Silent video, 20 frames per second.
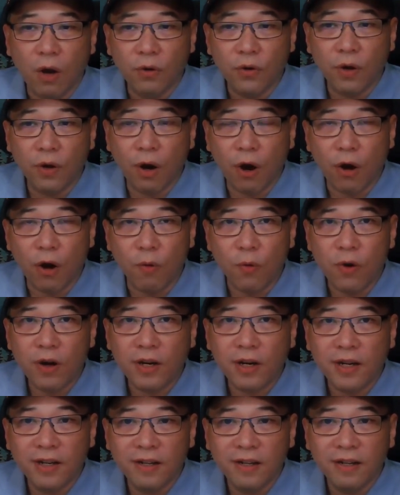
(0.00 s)
your
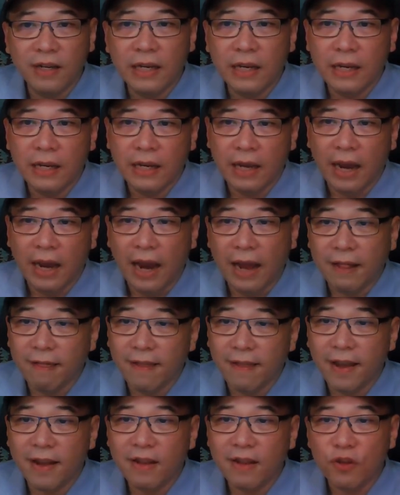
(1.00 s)
artwork,
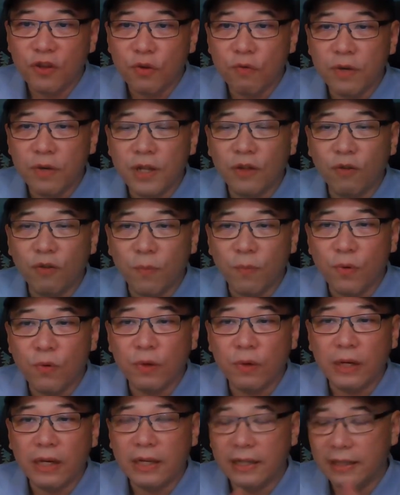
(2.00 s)
and then you need to
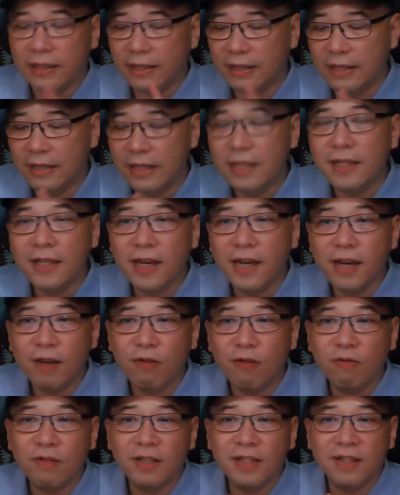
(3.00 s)
put
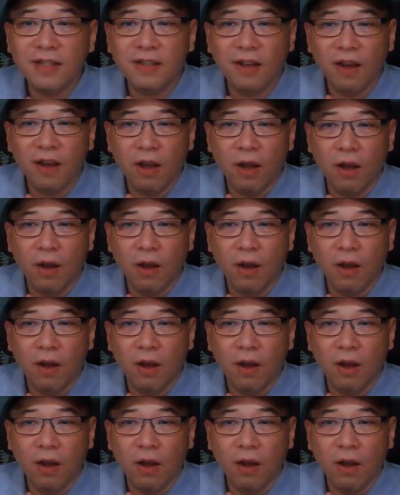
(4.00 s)
details